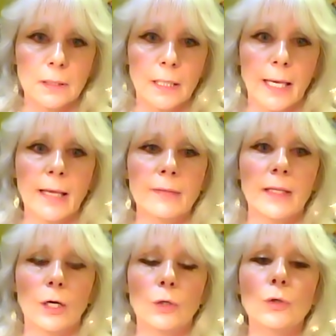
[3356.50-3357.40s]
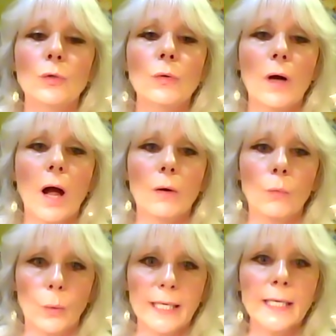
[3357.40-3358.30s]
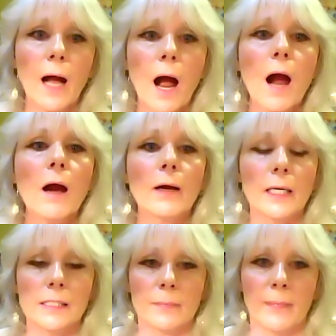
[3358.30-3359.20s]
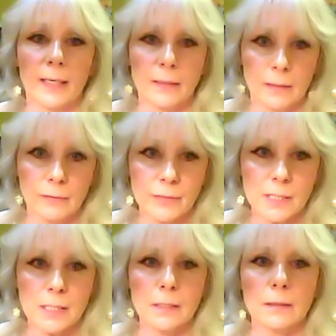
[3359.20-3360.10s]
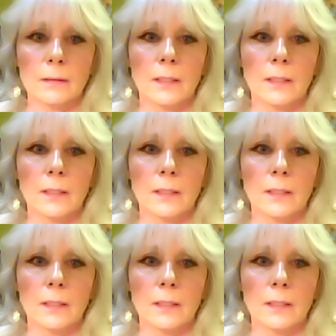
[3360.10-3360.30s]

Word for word: And who we are as magnificent